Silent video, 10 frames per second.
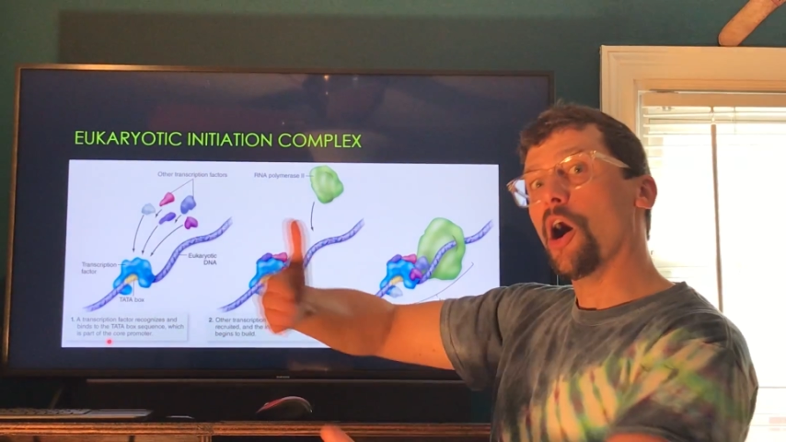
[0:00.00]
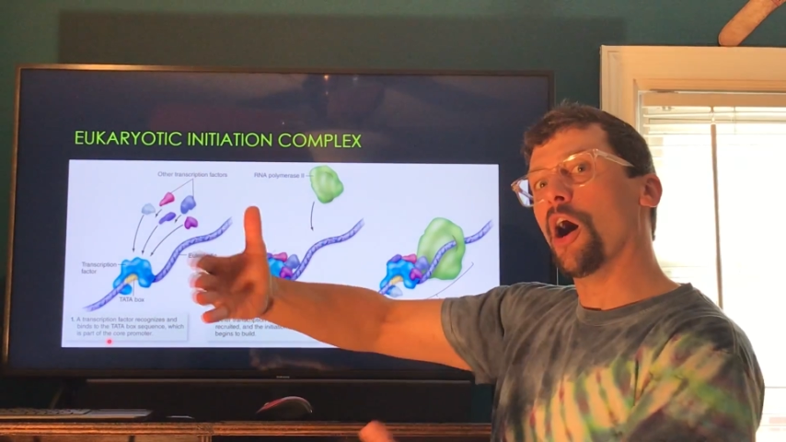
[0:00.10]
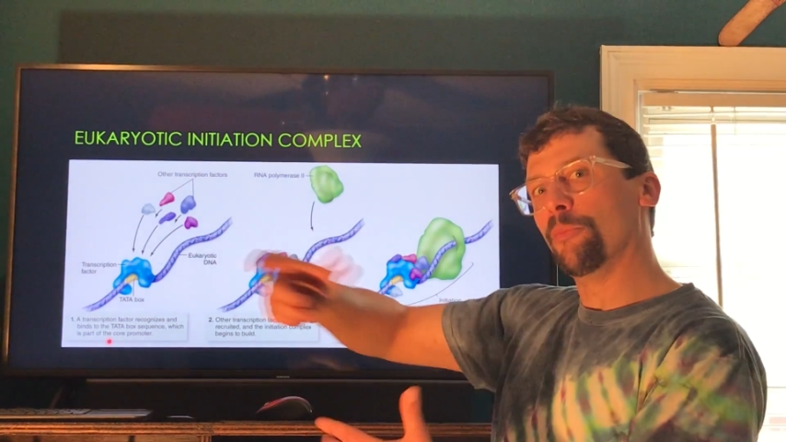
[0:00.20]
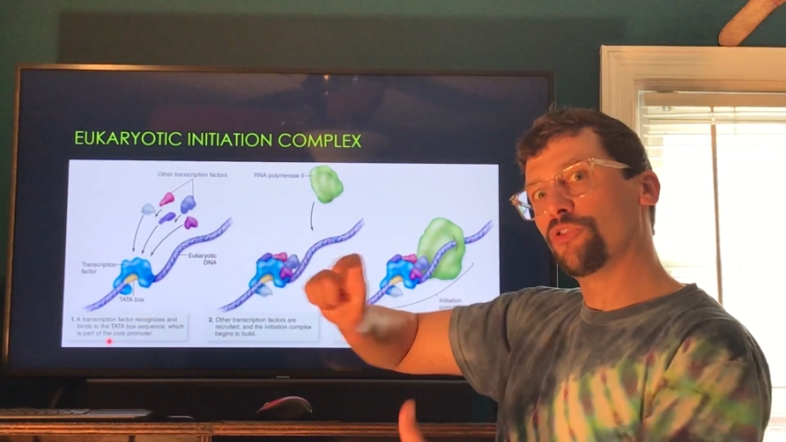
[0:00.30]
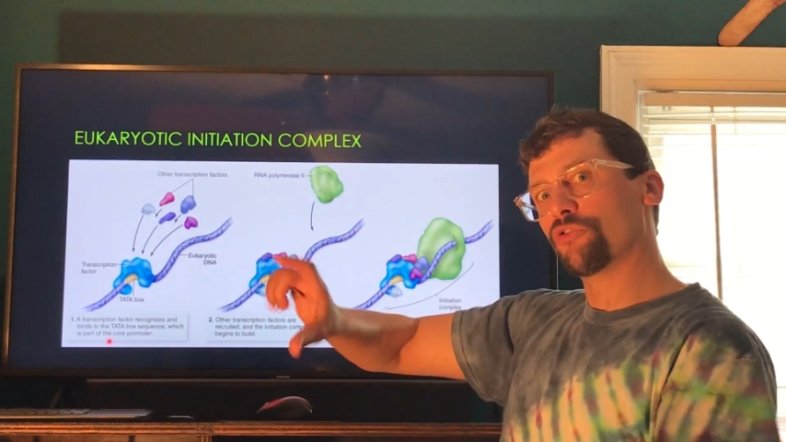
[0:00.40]

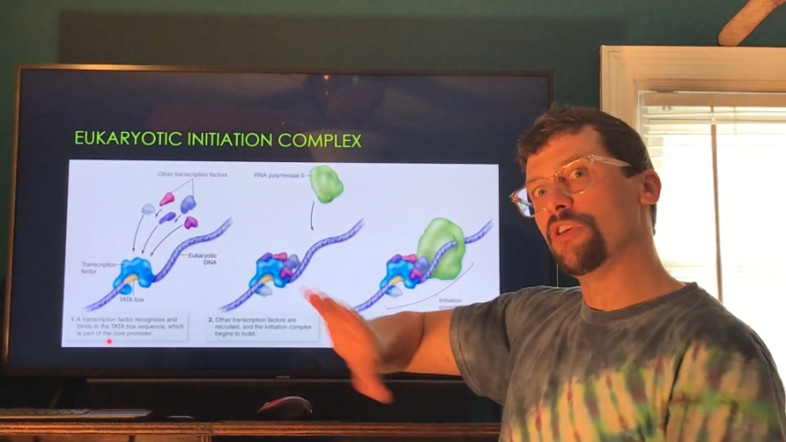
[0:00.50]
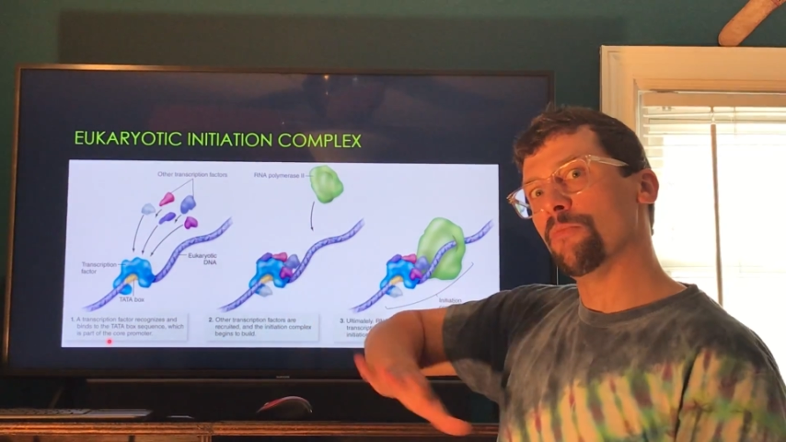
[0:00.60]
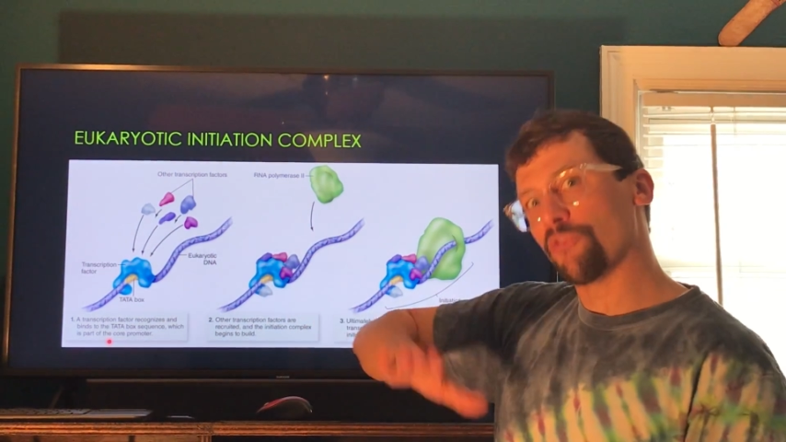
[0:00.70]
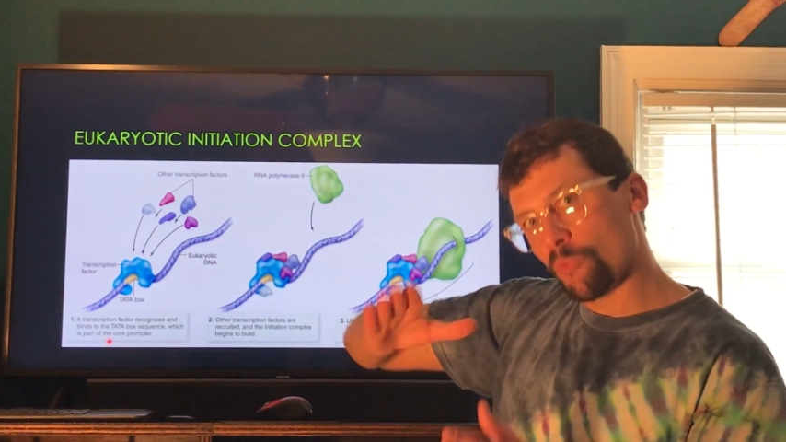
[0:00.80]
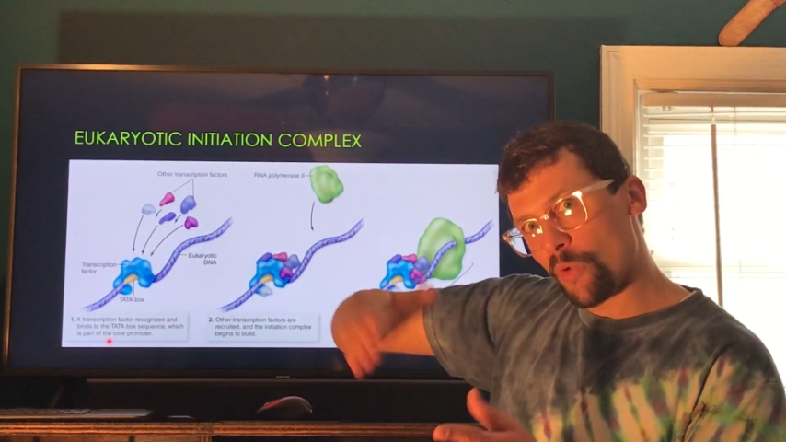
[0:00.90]
upstream
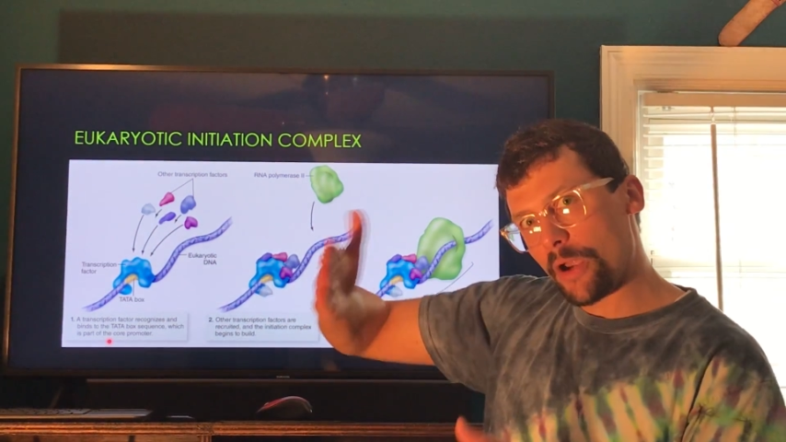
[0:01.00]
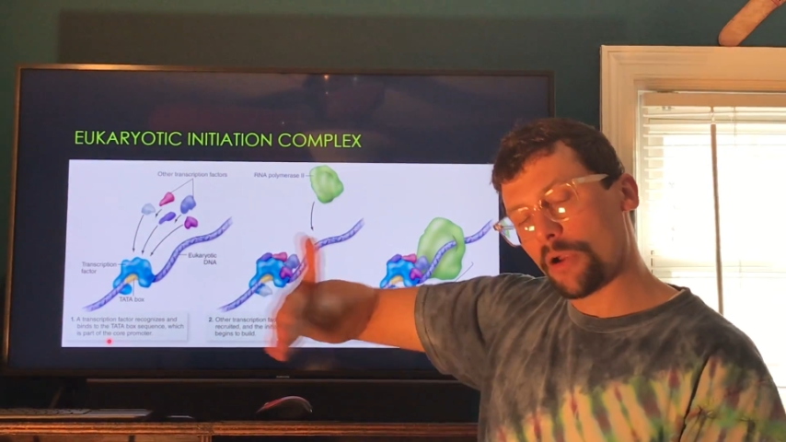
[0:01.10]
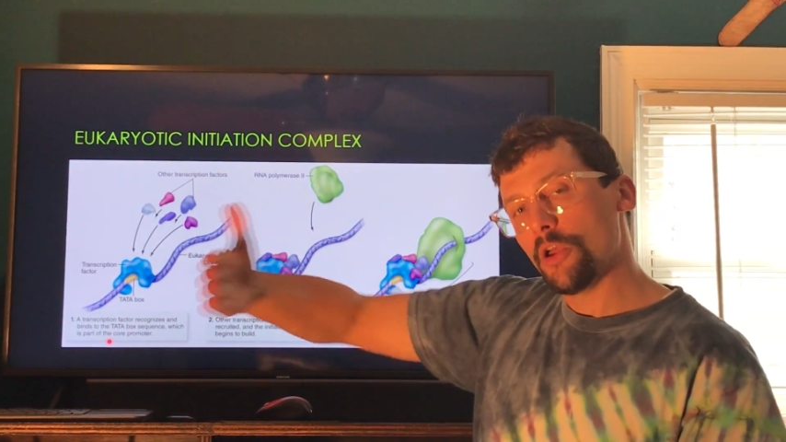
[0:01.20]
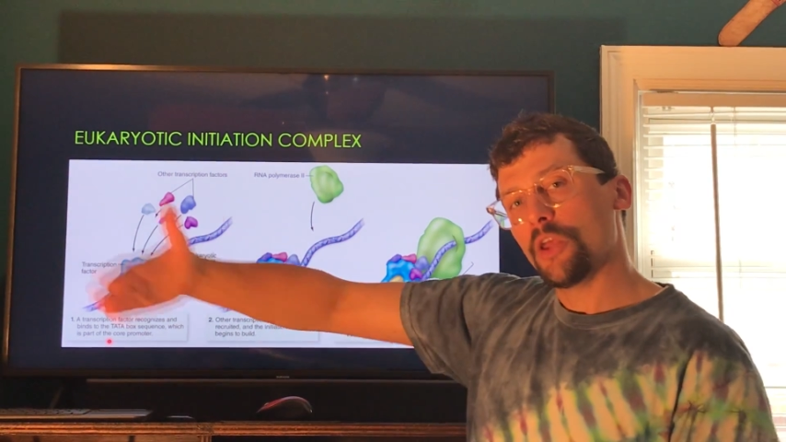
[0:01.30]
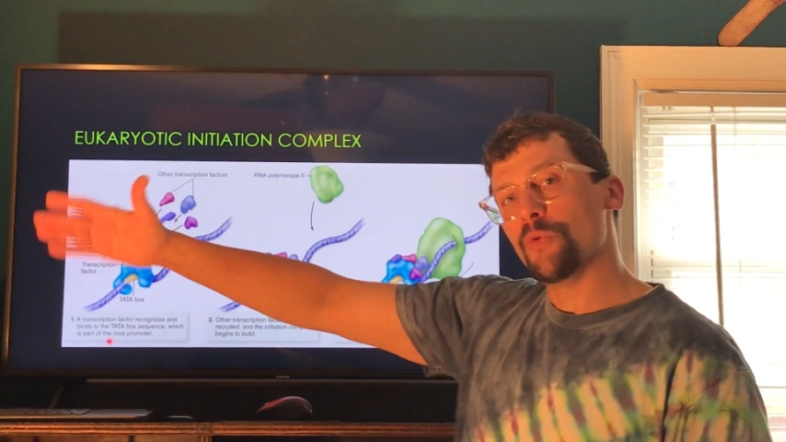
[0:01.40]
from
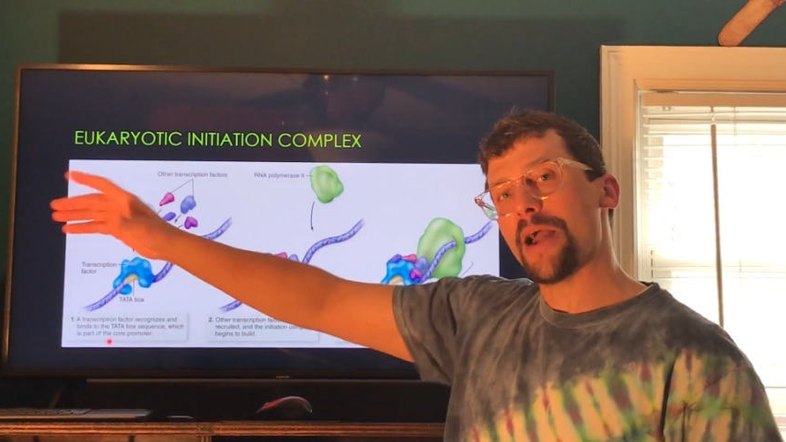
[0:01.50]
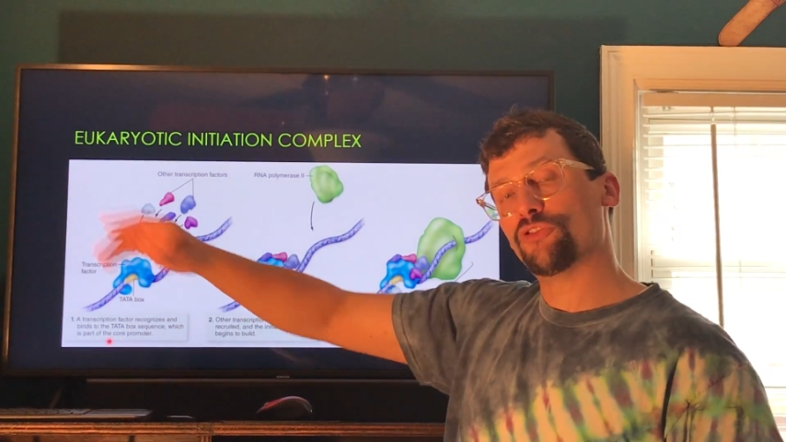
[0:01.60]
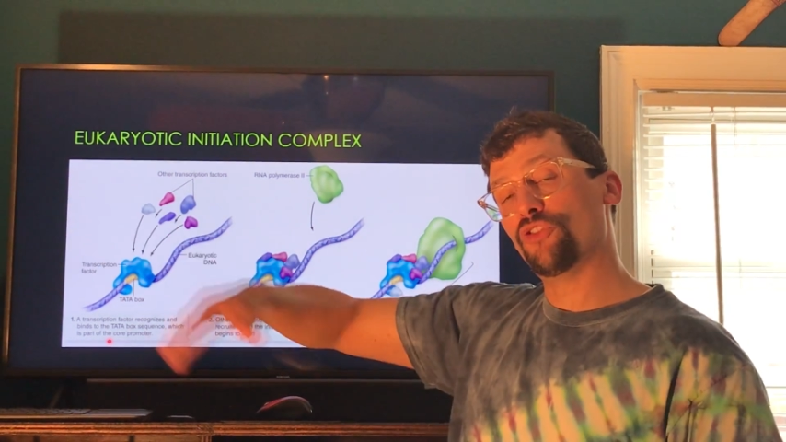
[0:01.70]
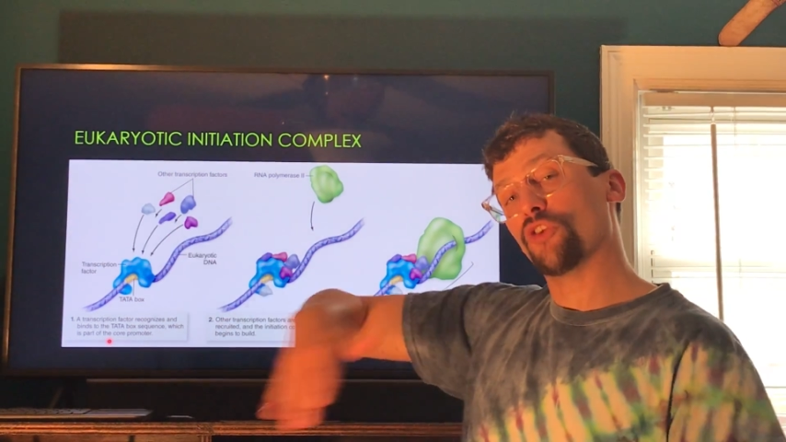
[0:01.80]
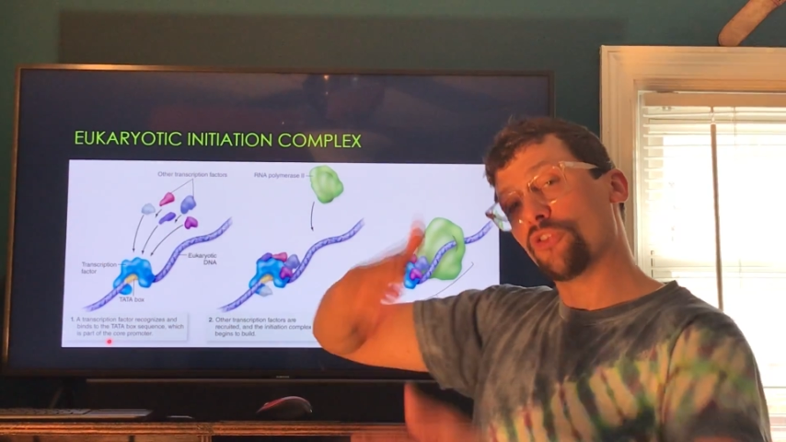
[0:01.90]
where you
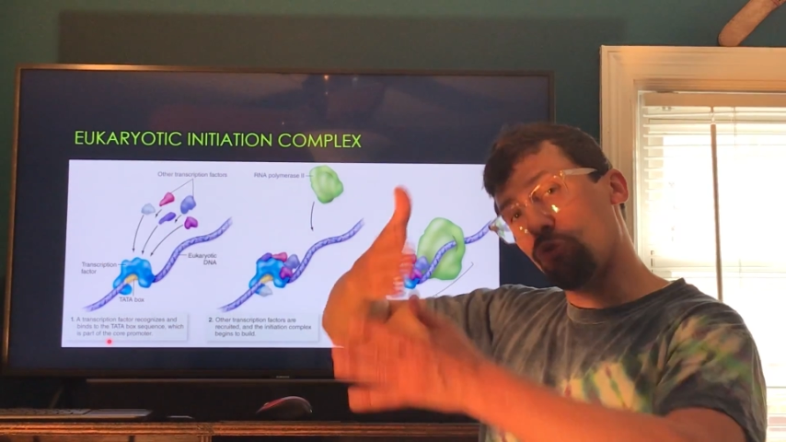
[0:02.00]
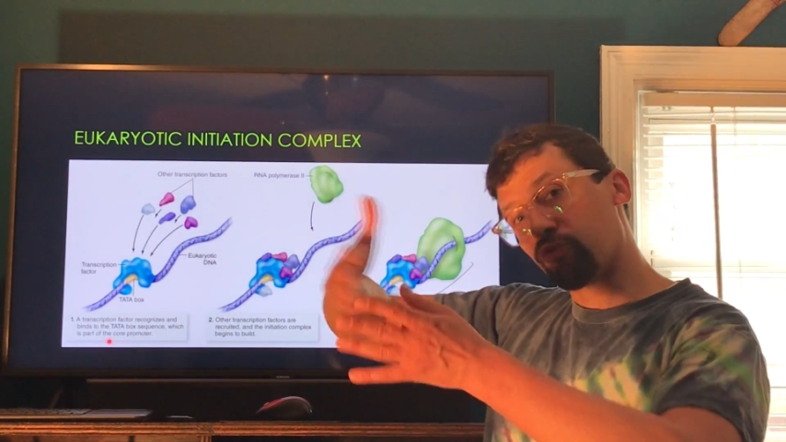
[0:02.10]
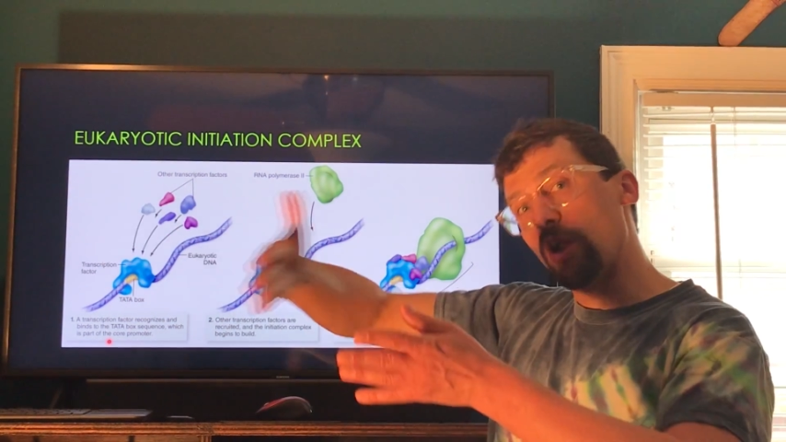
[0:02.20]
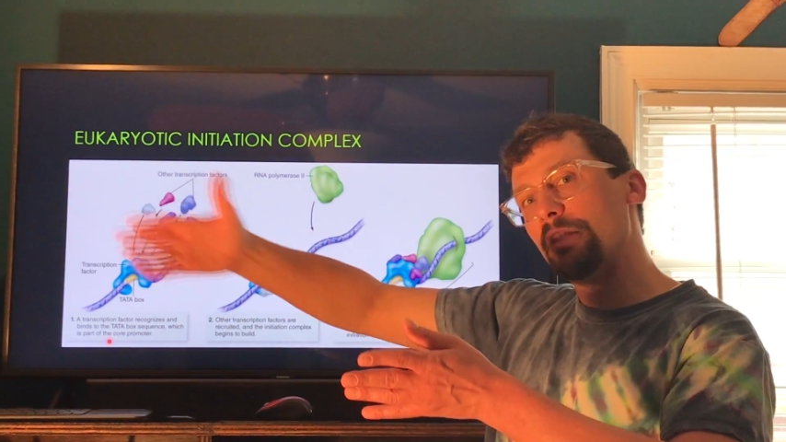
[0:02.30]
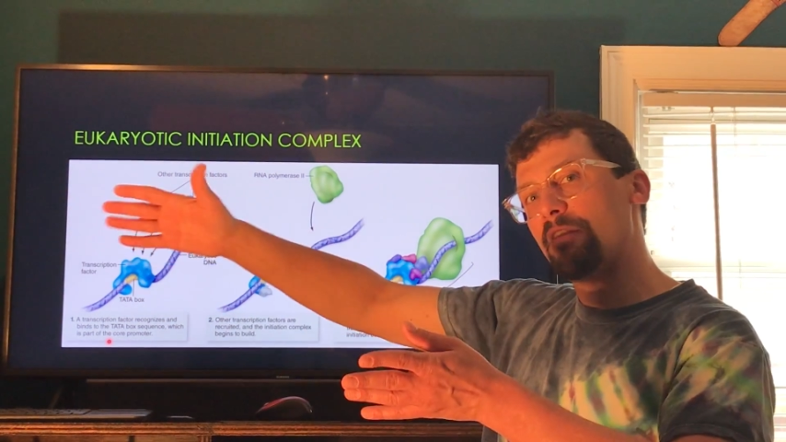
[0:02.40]
actually start to
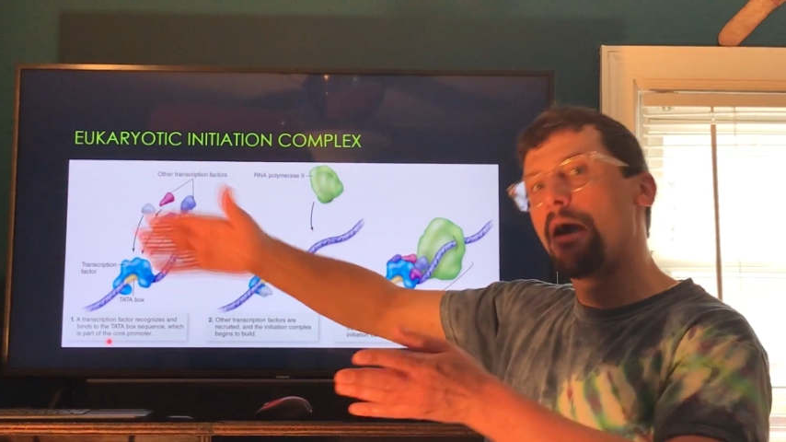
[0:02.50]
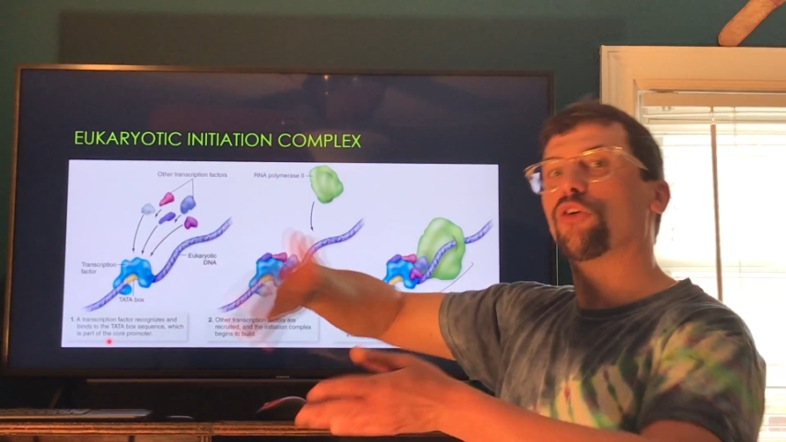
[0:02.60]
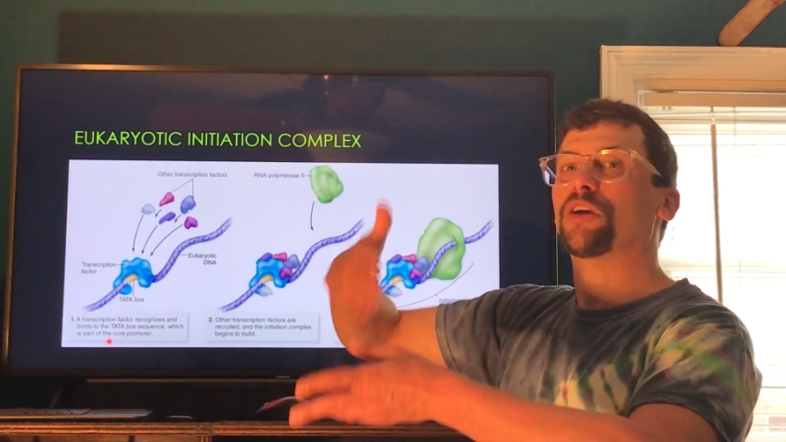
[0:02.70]
write down or